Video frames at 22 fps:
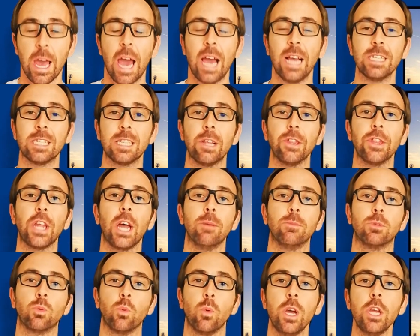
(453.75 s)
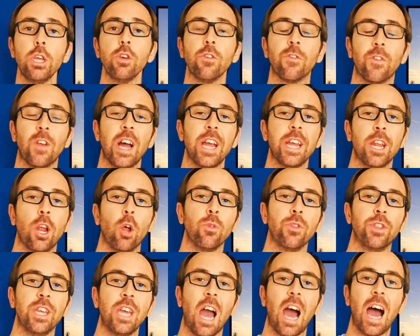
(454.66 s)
And sometimes when you're flying on the